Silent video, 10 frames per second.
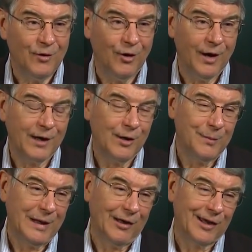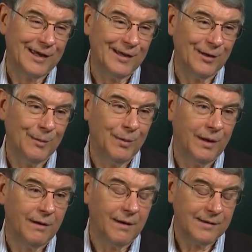So I could have been luckier,
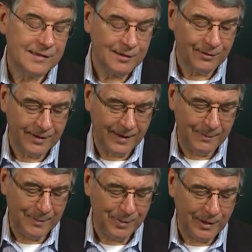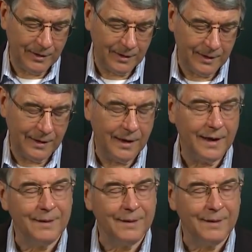but I still think I'm a pretty lucky guy.